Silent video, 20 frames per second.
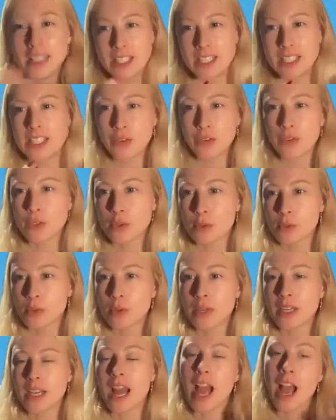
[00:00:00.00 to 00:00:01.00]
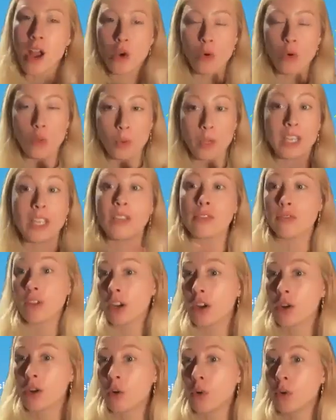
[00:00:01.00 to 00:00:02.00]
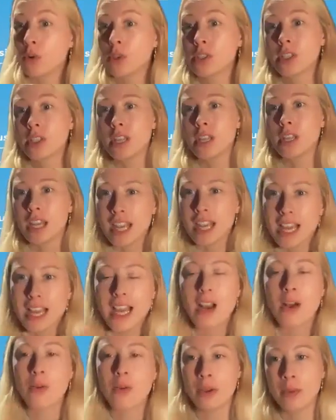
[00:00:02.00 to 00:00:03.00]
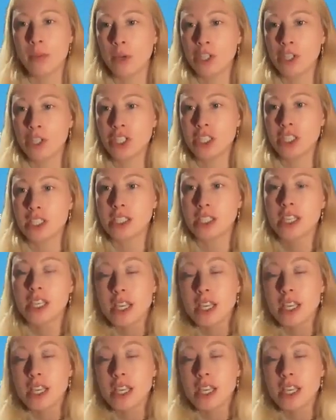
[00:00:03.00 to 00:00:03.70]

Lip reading: the difference between how we run our course and the layout in which it